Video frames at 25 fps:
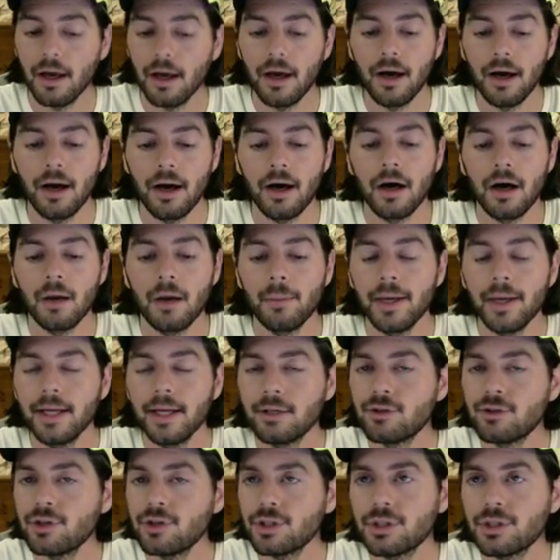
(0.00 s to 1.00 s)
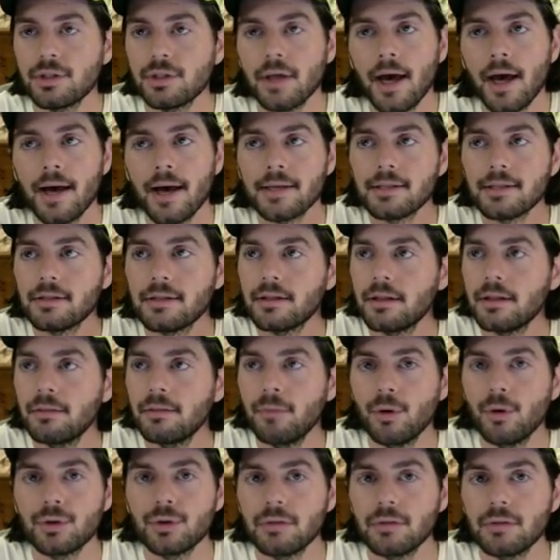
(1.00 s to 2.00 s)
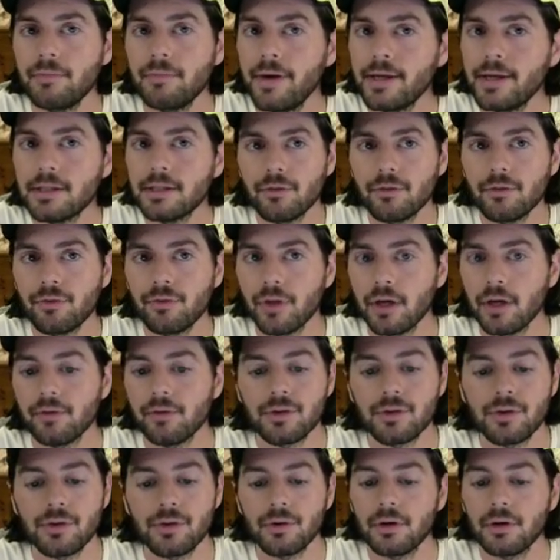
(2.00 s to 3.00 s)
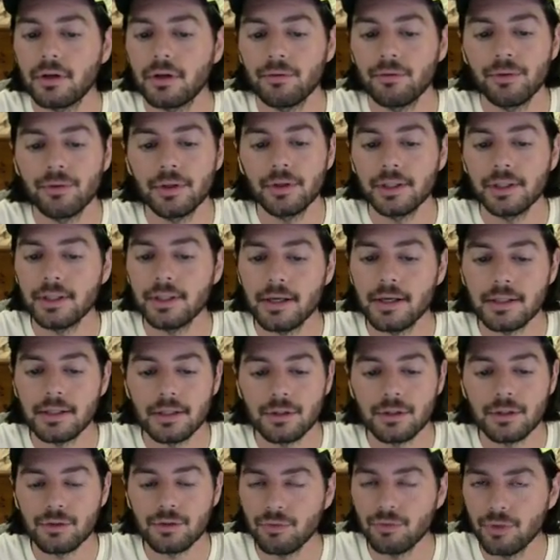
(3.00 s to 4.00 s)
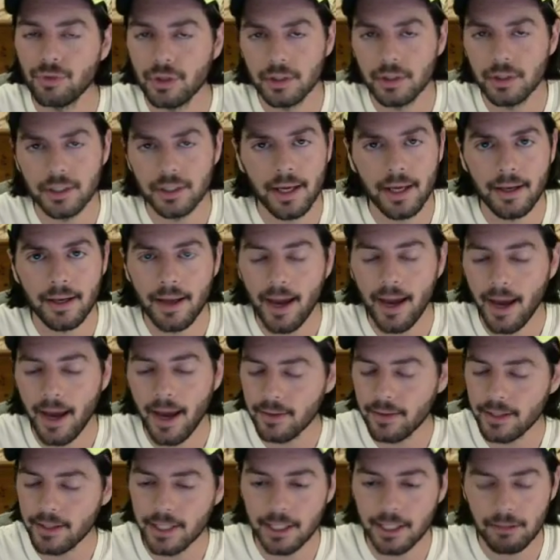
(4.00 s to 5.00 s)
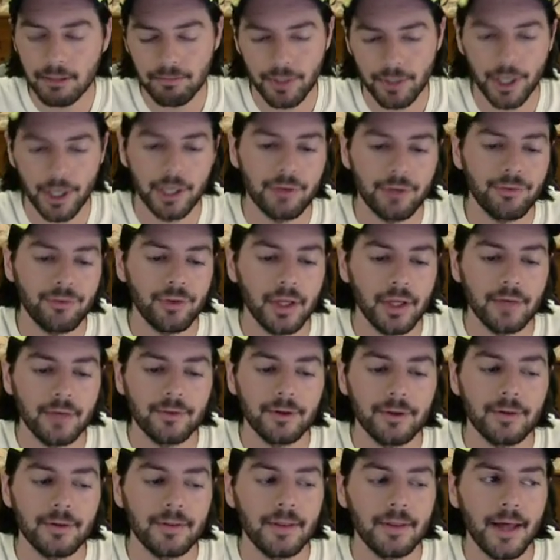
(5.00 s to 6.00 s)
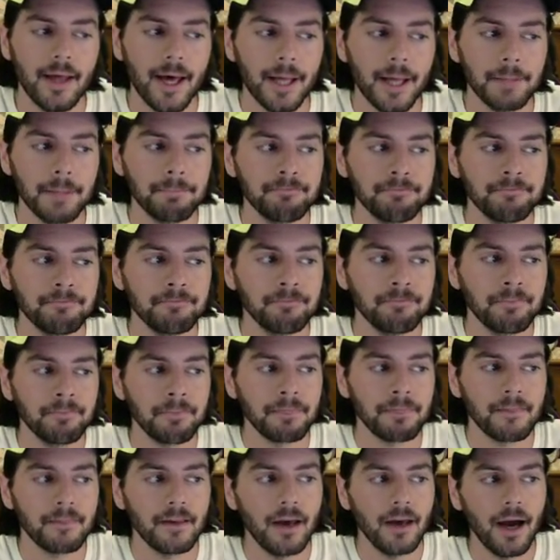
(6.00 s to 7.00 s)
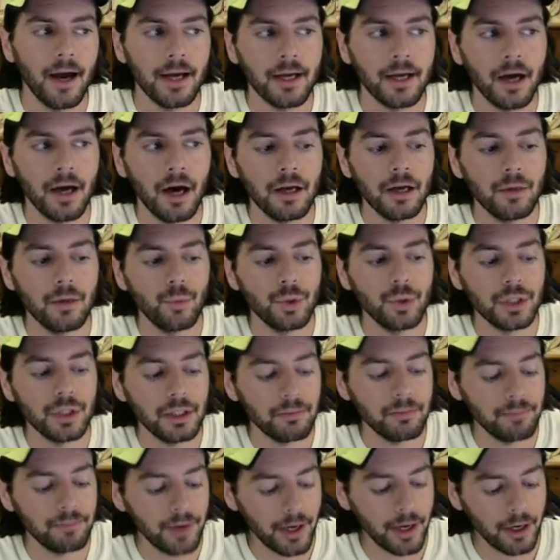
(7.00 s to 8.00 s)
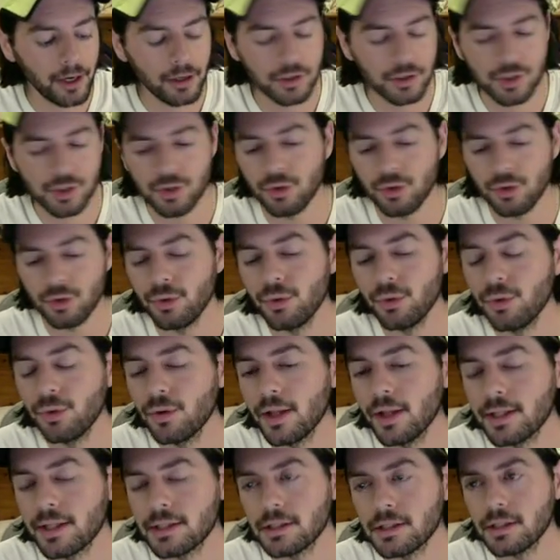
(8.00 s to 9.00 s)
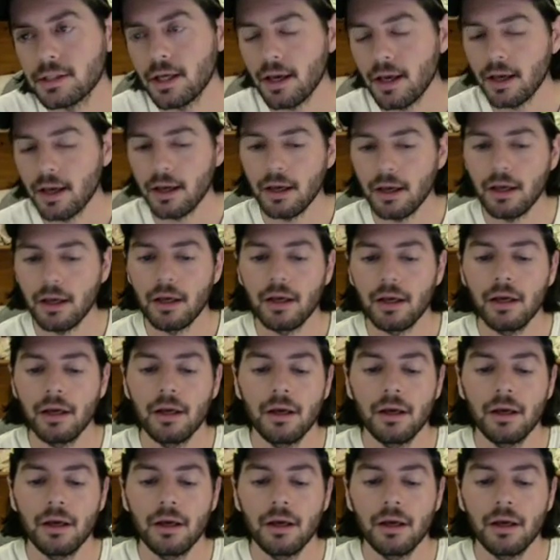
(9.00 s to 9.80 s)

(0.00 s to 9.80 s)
um, it just has the most amazing flavor to it it really does it's really an elegant berry flavor that i kind of would compare to let's say